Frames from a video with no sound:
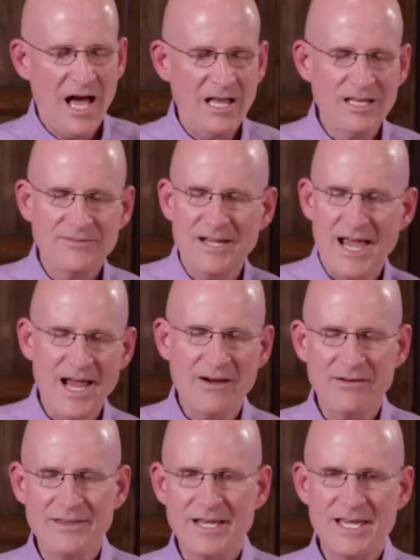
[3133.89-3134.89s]
I love to hang
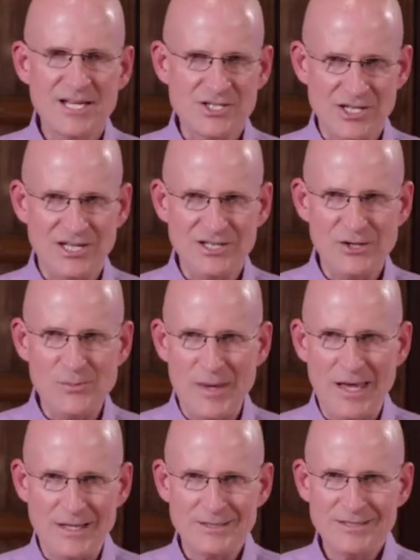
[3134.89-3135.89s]
around the kitchen a little
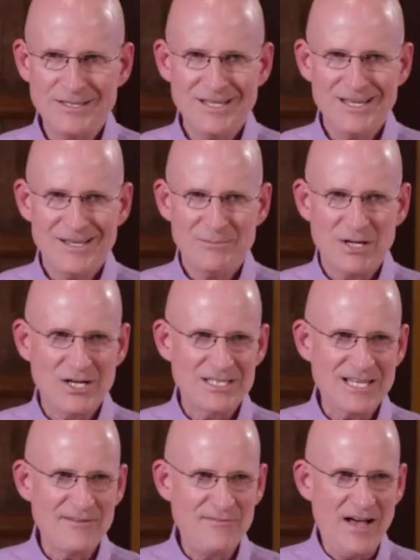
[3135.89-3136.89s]
bit,
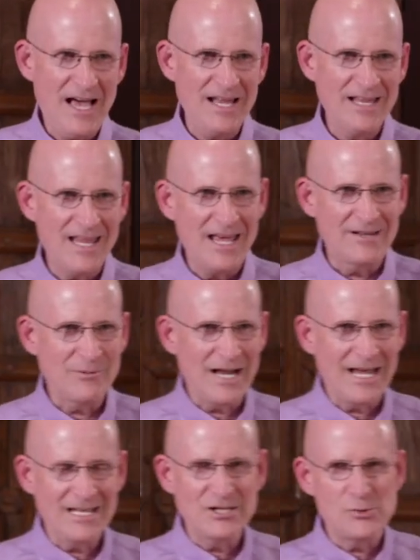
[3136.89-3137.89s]
because I find that when
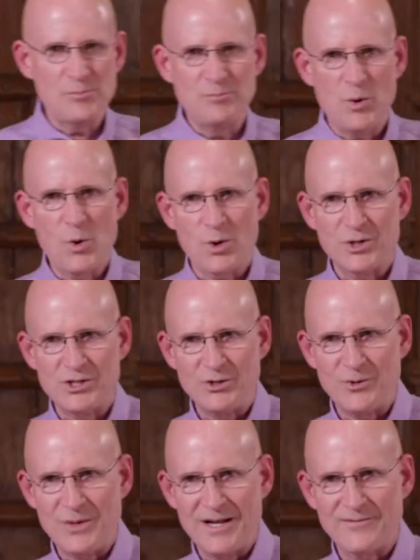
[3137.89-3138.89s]
I get a little bored
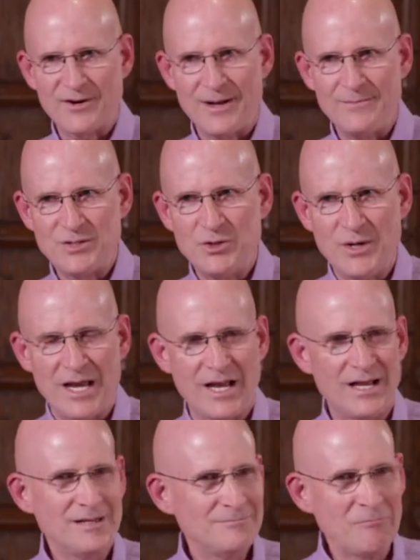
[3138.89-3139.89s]
doing whatever I'm
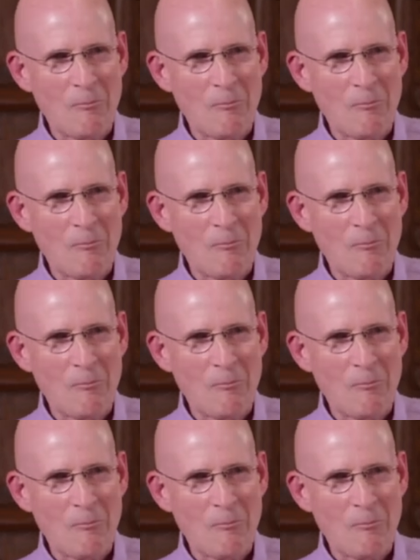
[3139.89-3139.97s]
doing,